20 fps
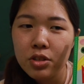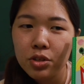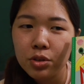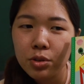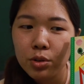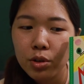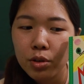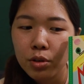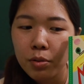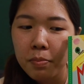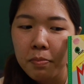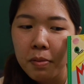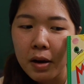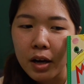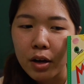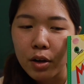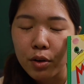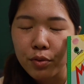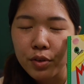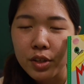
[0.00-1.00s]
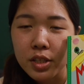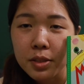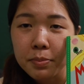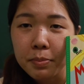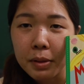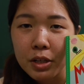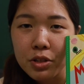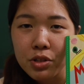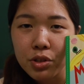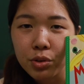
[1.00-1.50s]
So part of his
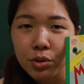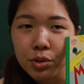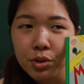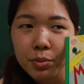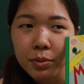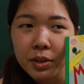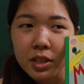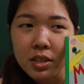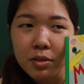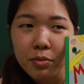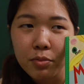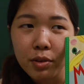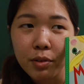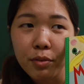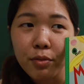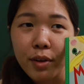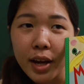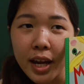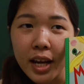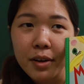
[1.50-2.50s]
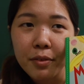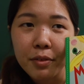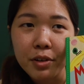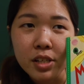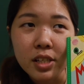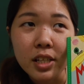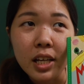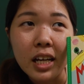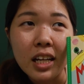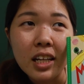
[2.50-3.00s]
milestones was
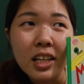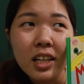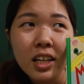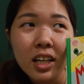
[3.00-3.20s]
that